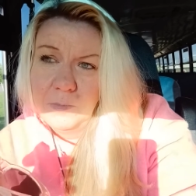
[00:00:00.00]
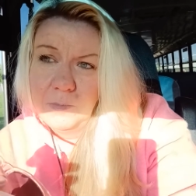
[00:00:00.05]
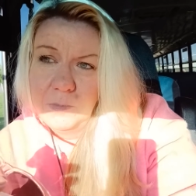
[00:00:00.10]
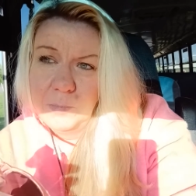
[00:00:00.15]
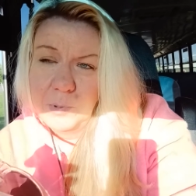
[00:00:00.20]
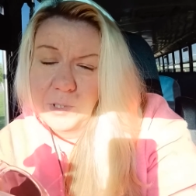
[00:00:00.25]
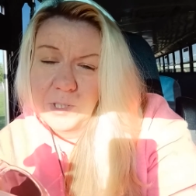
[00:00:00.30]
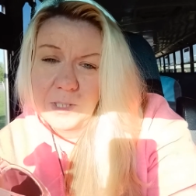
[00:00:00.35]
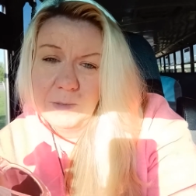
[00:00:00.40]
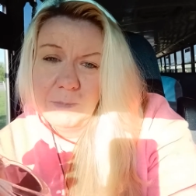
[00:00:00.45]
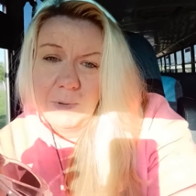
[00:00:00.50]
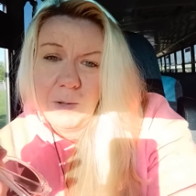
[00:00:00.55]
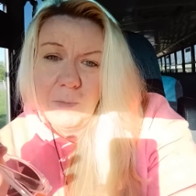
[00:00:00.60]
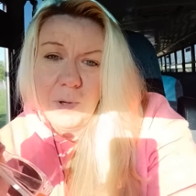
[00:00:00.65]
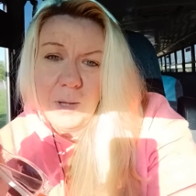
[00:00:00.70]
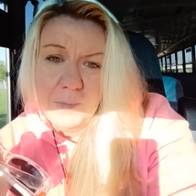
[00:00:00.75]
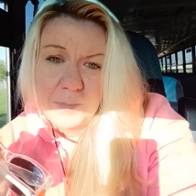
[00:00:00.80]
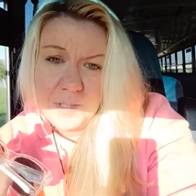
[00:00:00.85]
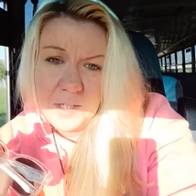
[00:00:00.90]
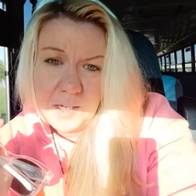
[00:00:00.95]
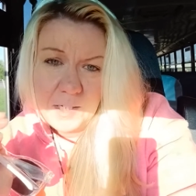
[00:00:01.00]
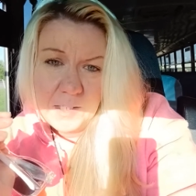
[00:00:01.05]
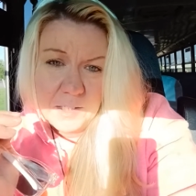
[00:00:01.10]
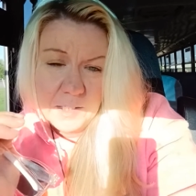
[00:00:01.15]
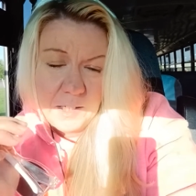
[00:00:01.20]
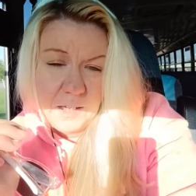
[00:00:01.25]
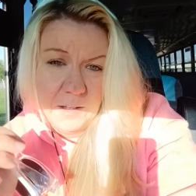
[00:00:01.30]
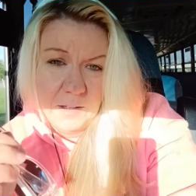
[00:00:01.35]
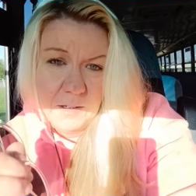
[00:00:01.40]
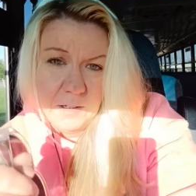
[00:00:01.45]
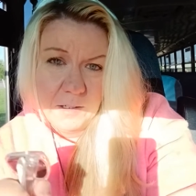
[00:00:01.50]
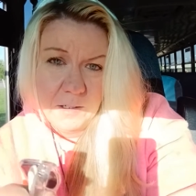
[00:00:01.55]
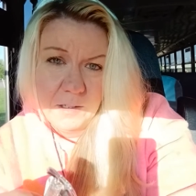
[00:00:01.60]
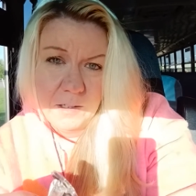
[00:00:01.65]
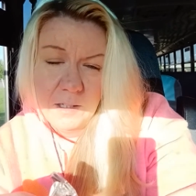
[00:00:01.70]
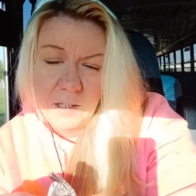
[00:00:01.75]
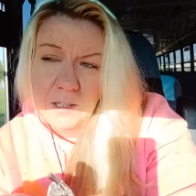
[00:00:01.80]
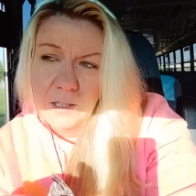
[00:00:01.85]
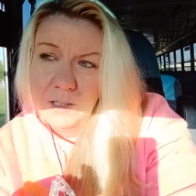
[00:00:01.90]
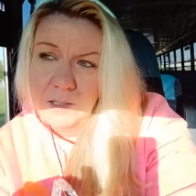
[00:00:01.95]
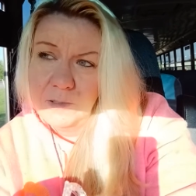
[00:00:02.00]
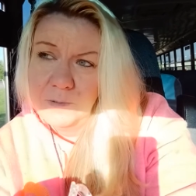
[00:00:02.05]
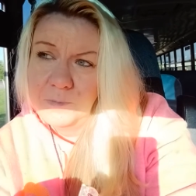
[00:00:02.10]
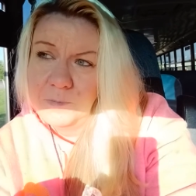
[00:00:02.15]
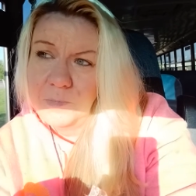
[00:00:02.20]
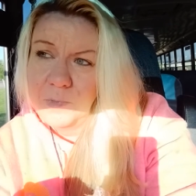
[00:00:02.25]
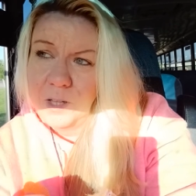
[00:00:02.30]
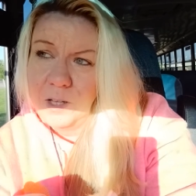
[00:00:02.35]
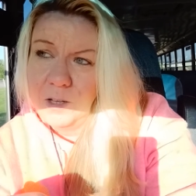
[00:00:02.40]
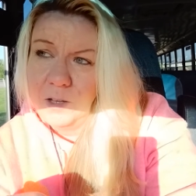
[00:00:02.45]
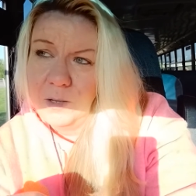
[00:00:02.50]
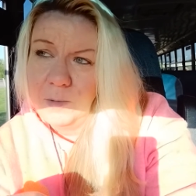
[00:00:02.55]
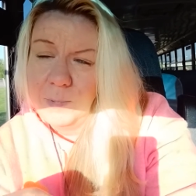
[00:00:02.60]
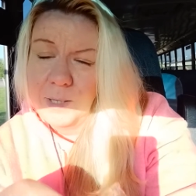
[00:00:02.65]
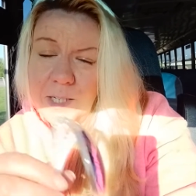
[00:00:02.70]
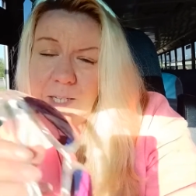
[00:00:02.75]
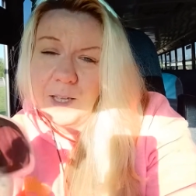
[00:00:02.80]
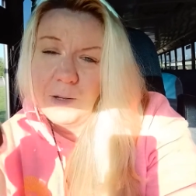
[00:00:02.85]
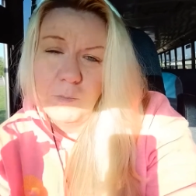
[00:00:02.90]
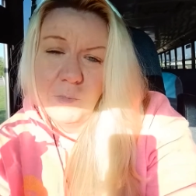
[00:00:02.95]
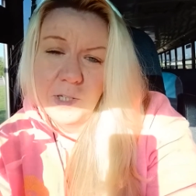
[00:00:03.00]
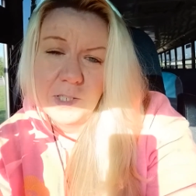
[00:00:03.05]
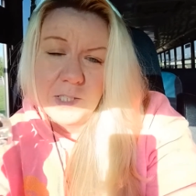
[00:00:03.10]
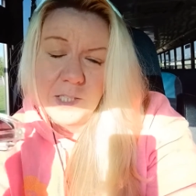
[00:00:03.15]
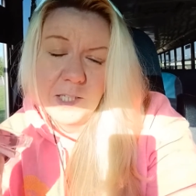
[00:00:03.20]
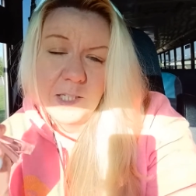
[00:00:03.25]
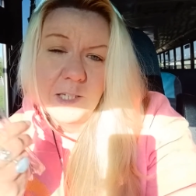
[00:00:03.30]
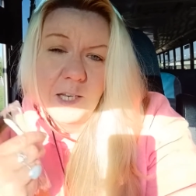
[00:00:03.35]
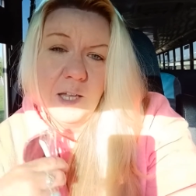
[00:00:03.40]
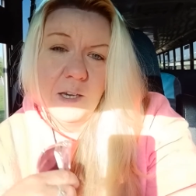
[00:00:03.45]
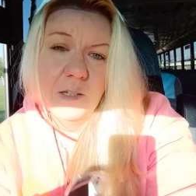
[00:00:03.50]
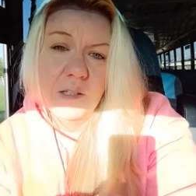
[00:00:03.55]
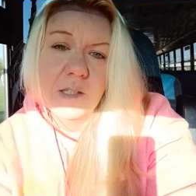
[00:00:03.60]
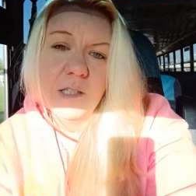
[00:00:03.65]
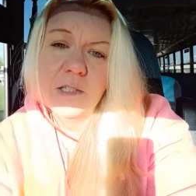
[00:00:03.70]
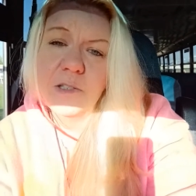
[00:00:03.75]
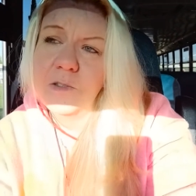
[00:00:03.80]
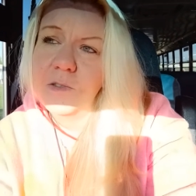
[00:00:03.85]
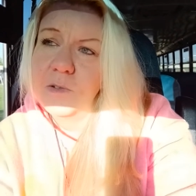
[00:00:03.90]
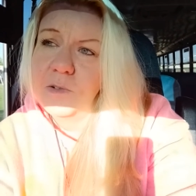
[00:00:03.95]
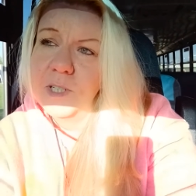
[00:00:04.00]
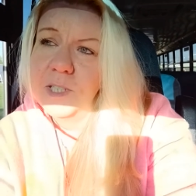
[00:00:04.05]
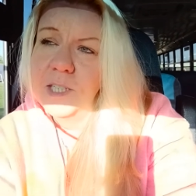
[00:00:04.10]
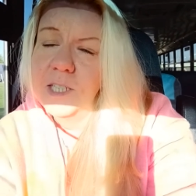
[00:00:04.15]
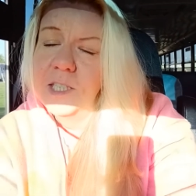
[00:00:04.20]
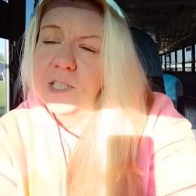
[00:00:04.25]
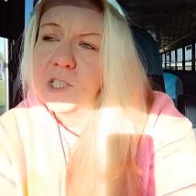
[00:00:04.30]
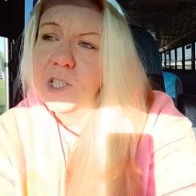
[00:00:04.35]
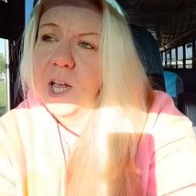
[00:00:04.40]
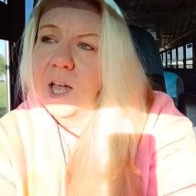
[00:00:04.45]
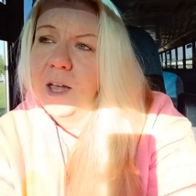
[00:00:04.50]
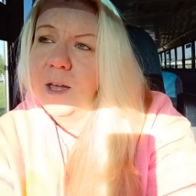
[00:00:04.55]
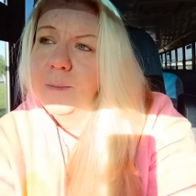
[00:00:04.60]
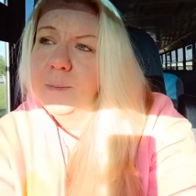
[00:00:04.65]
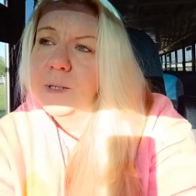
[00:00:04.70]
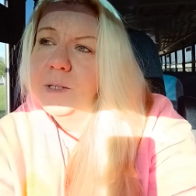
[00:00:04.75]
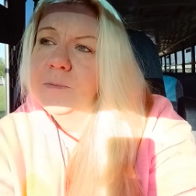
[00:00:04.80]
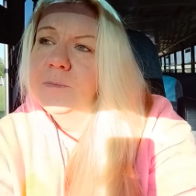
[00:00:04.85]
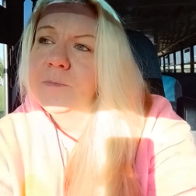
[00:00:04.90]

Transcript: putting my website together. Um, I can't wait to get out of this 3D job.